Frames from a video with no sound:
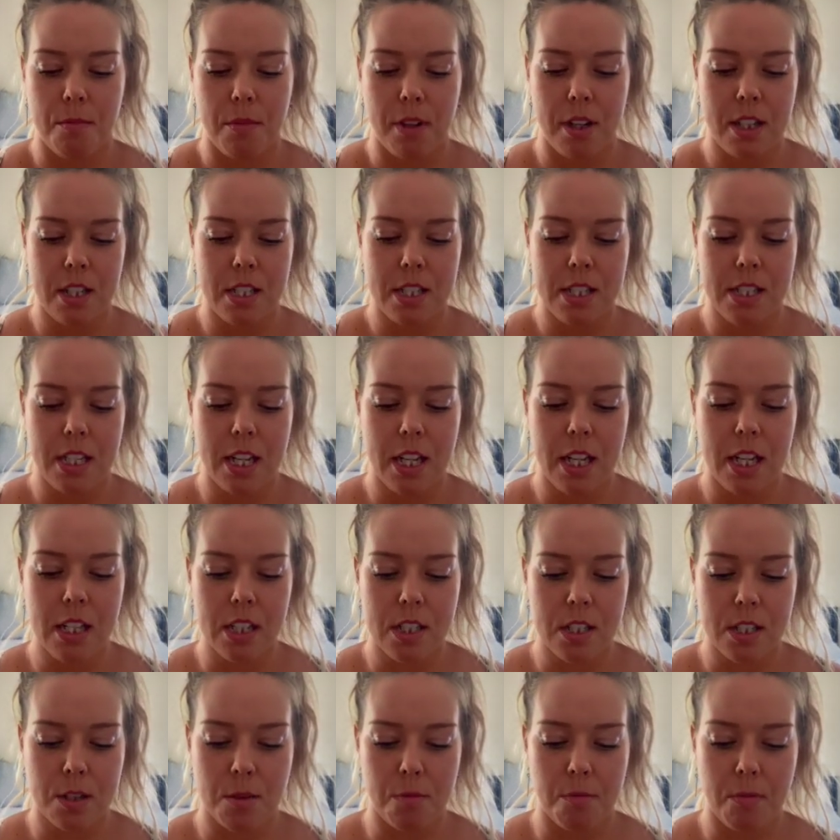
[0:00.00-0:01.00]
This
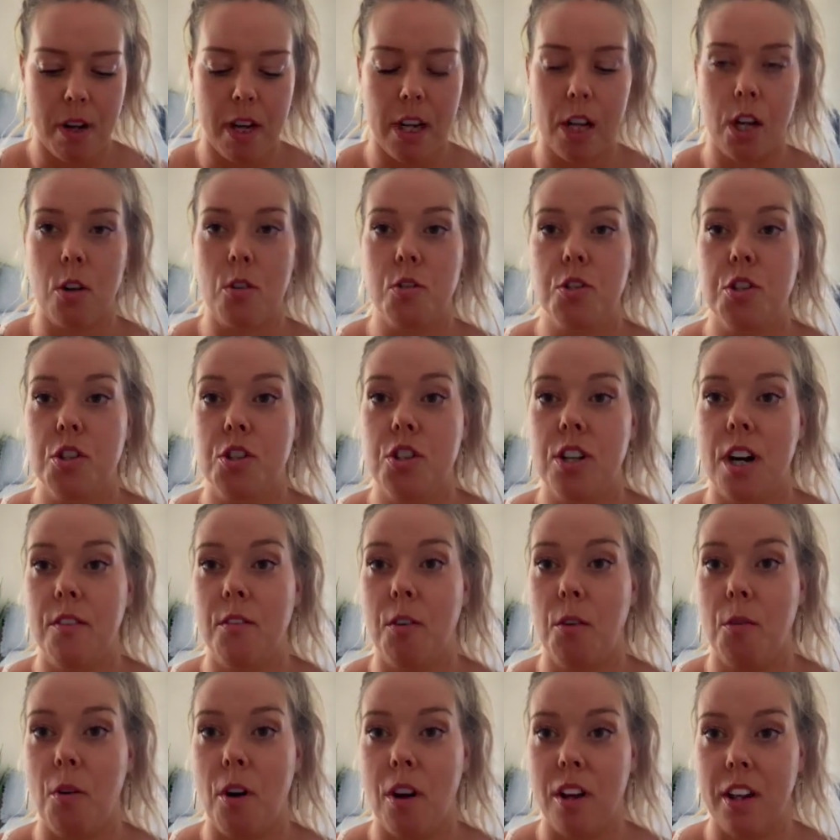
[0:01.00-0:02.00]
is my go-to
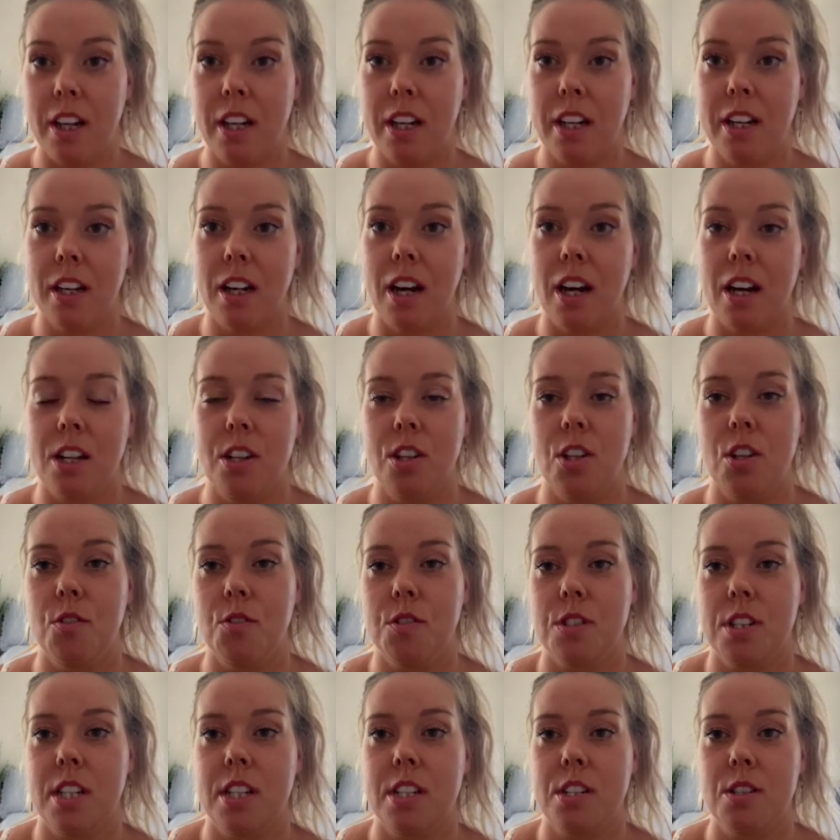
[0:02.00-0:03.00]
travel wallet. I
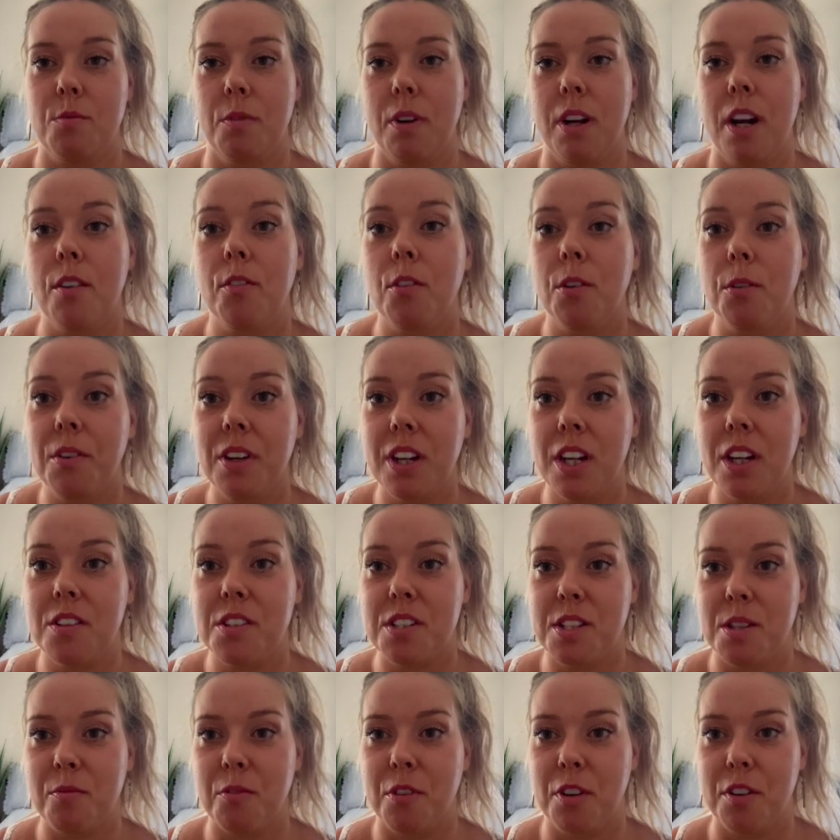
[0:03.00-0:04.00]
use this whenever we go
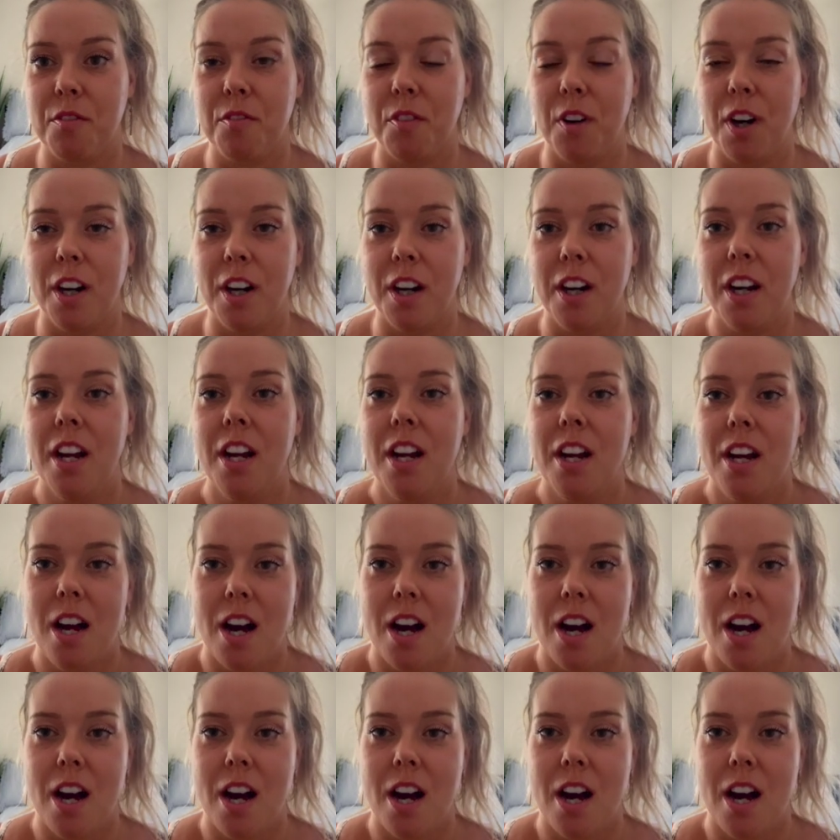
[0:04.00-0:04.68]
somewhere far.